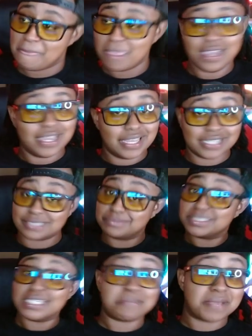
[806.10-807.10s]
There's some
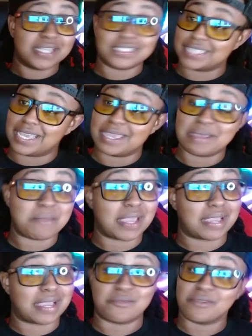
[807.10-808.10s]
T-Pages out here
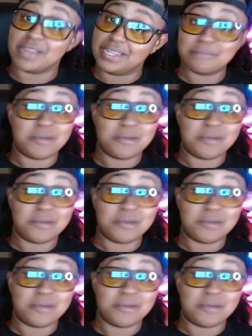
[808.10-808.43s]
making really